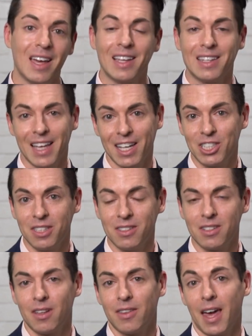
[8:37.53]

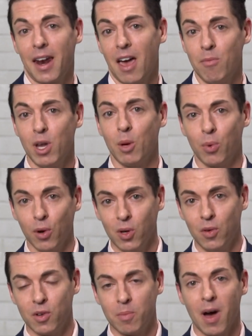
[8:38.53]
legends that have been
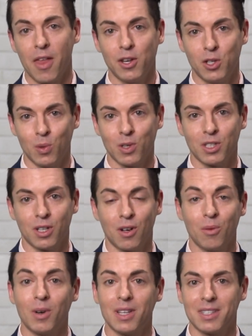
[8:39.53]
approved by the Georgia
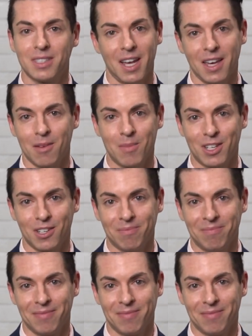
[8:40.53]
Real Estate Commission.